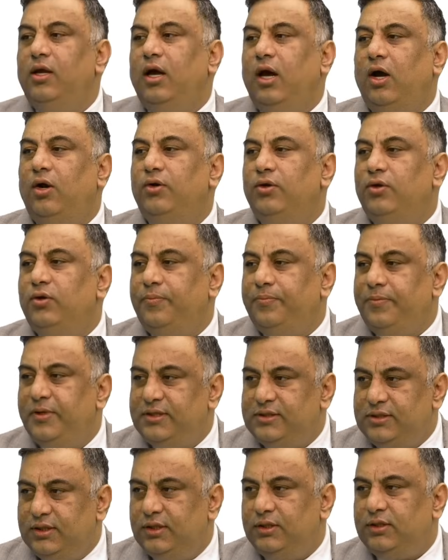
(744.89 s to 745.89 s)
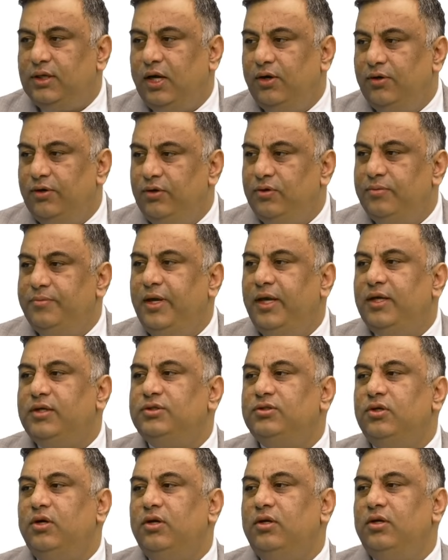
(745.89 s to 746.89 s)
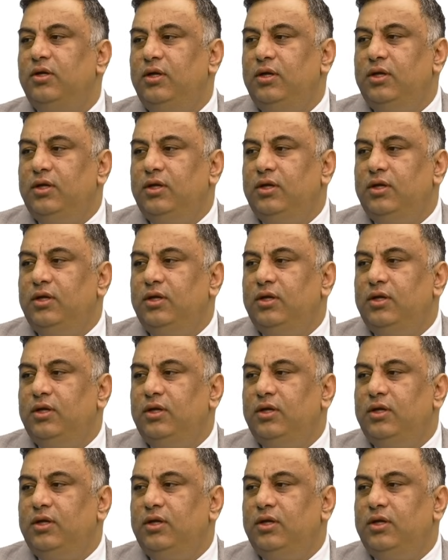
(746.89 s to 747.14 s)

how do you pitch it, how do you make sure